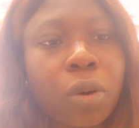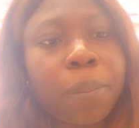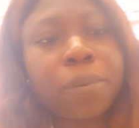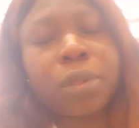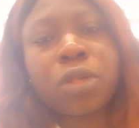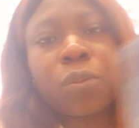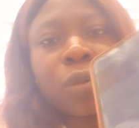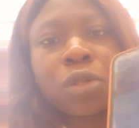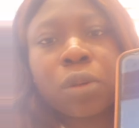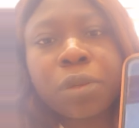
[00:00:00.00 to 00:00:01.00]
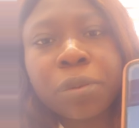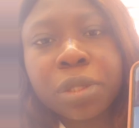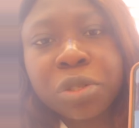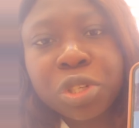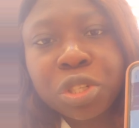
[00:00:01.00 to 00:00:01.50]
up the
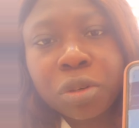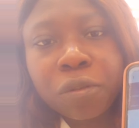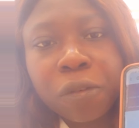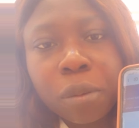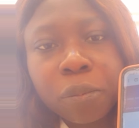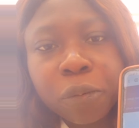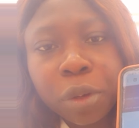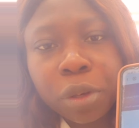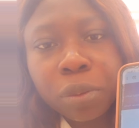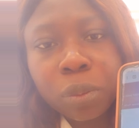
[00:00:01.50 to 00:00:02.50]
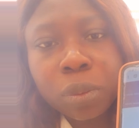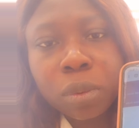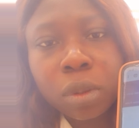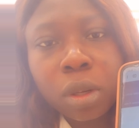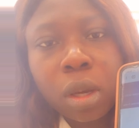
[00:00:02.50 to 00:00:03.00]
registration form for you,
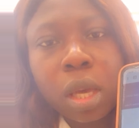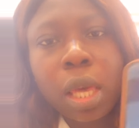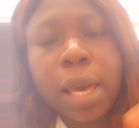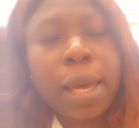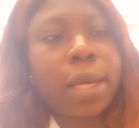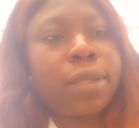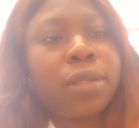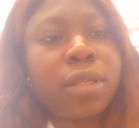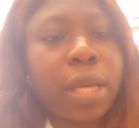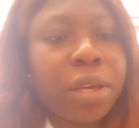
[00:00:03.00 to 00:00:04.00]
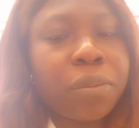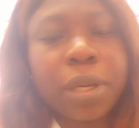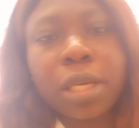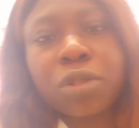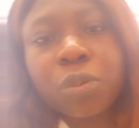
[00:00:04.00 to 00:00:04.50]
and then you
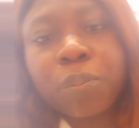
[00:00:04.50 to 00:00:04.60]
begin to